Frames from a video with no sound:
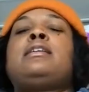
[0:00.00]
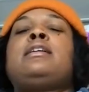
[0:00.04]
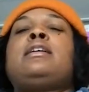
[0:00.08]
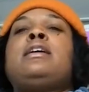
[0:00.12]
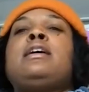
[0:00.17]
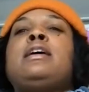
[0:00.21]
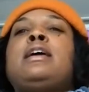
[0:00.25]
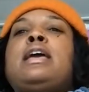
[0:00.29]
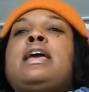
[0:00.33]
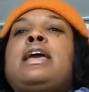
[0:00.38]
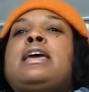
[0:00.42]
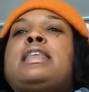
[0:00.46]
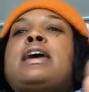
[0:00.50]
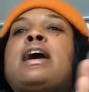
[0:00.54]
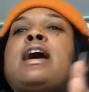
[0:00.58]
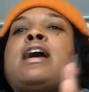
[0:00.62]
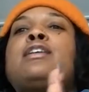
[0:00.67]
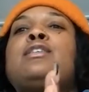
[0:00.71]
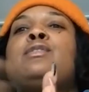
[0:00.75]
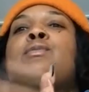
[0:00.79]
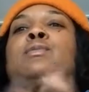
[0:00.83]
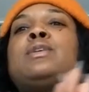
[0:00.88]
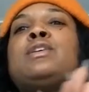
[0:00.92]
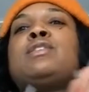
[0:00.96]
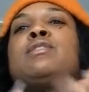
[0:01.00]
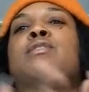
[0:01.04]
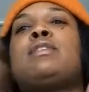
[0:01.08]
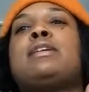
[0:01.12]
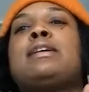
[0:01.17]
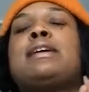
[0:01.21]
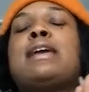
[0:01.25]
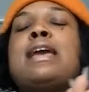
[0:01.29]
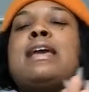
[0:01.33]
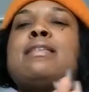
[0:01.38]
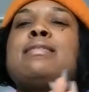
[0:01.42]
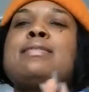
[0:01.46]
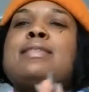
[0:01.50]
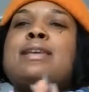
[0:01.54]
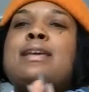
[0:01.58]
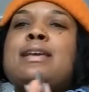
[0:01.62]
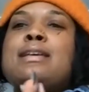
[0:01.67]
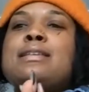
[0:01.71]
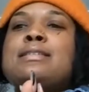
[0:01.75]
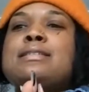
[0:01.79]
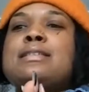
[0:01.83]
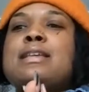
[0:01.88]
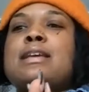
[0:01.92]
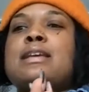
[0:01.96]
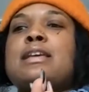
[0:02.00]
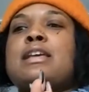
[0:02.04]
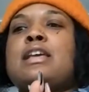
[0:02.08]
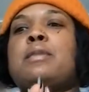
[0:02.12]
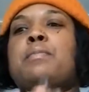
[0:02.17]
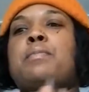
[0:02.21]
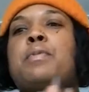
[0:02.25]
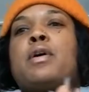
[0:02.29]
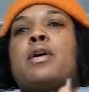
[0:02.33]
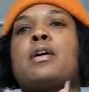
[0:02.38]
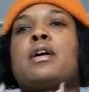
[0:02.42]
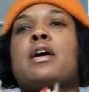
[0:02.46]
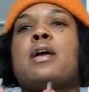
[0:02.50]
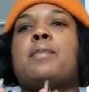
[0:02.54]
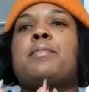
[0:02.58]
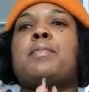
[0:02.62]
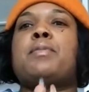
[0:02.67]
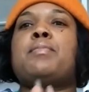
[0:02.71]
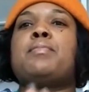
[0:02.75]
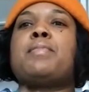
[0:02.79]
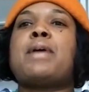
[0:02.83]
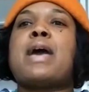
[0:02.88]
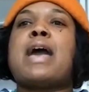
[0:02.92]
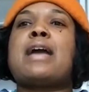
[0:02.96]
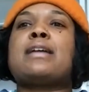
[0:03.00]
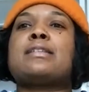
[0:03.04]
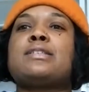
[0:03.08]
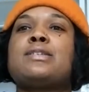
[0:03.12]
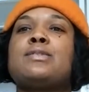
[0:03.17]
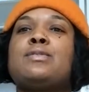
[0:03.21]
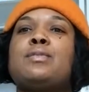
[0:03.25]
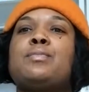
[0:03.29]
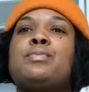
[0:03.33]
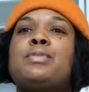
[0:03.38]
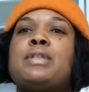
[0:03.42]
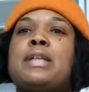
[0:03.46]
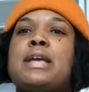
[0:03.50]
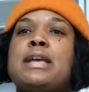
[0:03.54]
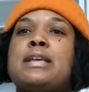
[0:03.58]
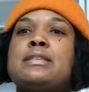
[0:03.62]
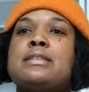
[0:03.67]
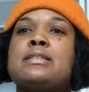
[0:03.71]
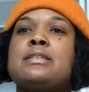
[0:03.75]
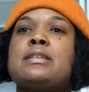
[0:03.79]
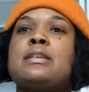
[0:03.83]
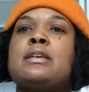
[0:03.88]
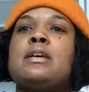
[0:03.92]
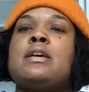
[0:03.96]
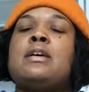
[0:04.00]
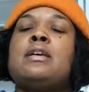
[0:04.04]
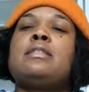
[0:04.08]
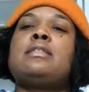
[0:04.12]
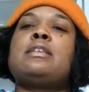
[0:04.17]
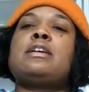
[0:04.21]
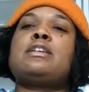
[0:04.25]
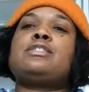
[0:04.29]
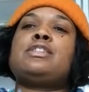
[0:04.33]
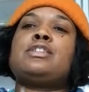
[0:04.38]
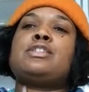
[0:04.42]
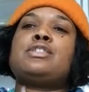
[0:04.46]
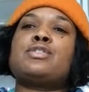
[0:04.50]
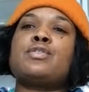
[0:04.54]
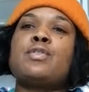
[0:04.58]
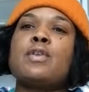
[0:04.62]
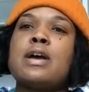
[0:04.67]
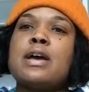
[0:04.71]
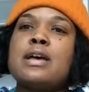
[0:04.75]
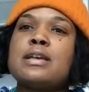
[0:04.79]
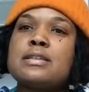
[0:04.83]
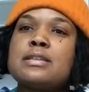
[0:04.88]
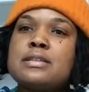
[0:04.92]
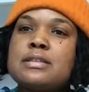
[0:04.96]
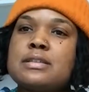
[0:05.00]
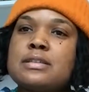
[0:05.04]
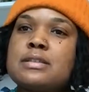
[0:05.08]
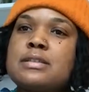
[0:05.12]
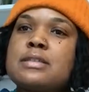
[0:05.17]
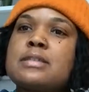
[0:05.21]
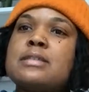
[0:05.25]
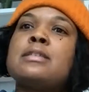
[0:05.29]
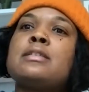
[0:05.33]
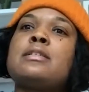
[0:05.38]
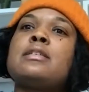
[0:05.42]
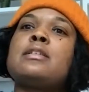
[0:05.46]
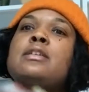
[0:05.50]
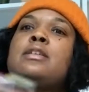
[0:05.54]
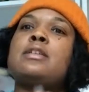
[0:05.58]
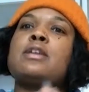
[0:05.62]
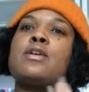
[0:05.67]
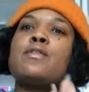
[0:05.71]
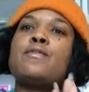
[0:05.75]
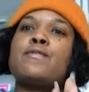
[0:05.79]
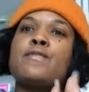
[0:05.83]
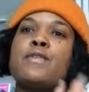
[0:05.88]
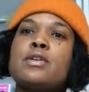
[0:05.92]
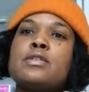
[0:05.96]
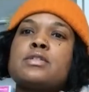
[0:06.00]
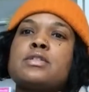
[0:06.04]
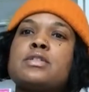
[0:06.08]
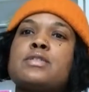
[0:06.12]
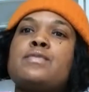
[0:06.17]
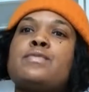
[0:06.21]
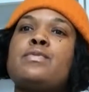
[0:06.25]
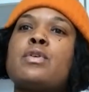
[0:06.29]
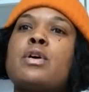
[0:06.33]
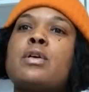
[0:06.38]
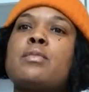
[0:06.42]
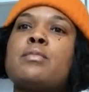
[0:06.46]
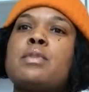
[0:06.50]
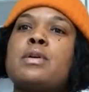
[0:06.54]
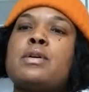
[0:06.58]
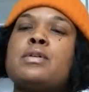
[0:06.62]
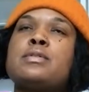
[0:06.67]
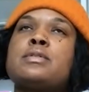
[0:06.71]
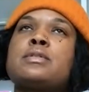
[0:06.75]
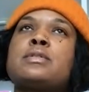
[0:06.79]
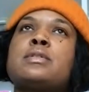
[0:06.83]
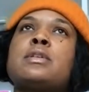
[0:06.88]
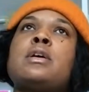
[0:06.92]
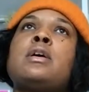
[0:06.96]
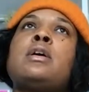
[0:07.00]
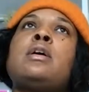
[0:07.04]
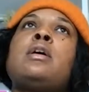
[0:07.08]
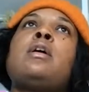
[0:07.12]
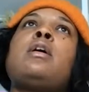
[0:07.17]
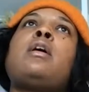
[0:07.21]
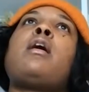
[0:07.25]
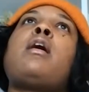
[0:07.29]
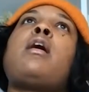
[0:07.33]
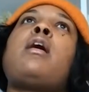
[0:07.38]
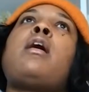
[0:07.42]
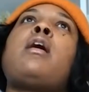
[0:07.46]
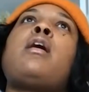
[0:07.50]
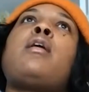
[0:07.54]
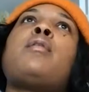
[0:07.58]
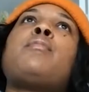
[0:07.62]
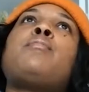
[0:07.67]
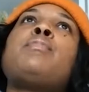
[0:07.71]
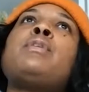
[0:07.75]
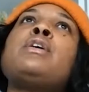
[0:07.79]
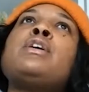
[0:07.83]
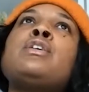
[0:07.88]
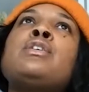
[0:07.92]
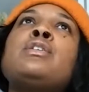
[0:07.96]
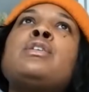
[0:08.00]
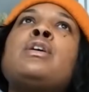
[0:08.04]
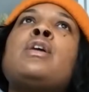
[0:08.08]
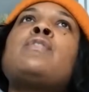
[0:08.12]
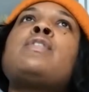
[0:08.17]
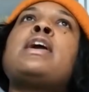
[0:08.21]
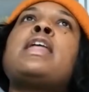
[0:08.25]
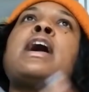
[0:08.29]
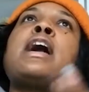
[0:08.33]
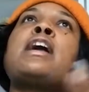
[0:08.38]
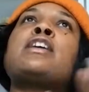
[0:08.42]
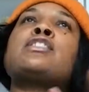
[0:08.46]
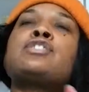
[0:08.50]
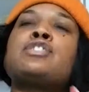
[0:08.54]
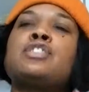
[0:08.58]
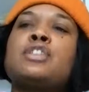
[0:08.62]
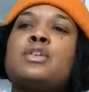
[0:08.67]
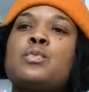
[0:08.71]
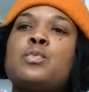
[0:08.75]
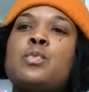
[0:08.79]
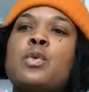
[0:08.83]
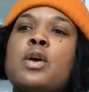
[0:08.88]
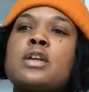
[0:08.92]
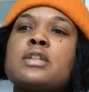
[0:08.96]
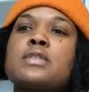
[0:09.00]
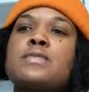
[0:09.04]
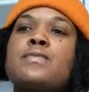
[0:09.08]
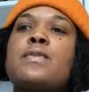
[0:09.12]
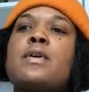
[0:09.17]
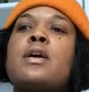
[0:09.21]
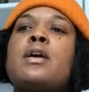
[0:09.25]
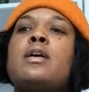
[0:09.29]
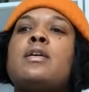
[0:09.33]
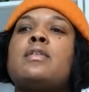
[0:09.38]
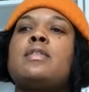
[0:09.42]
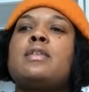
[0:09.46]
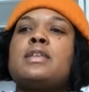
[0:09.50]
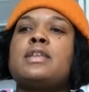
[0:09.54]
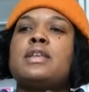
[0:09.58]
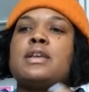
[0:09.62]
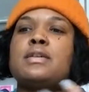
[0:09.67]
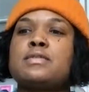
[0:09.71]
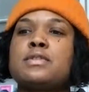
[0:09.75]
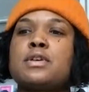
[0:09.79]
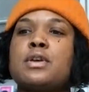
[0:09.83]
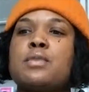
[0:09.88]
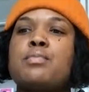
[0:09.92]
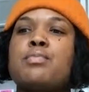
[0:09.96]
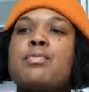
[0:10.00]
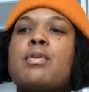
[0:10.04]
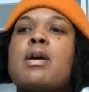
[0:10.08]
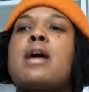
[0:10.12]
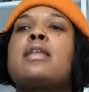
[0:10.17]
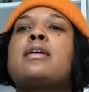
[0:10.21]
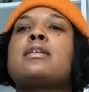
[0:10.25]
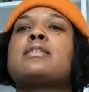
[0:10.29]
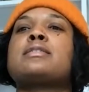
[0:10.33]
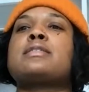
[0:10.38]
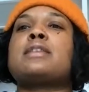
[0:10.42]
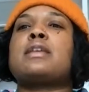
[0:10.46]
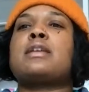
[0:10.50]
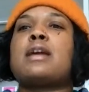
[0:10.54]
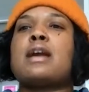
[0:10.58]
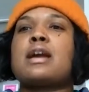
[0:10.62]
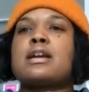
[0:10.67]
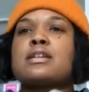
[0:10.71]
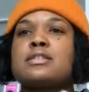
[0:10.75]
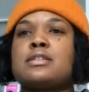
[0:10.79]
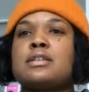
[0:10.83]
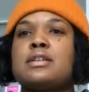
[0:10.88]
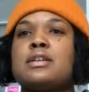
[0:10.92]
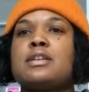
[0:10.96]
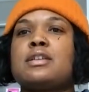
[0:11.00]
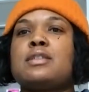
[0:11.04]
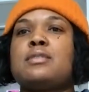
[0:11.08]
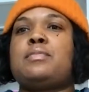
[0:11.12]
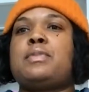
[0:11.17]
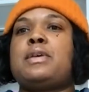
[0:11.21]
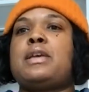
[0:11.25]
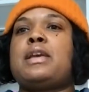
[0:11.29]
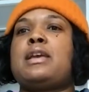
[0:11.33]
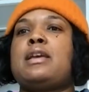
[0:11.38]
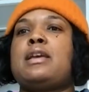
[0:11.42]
and how do we create things that keep her coming back to a place that she trusts, first and foremost, but that actually works for her, that gives her products that are actually going to be,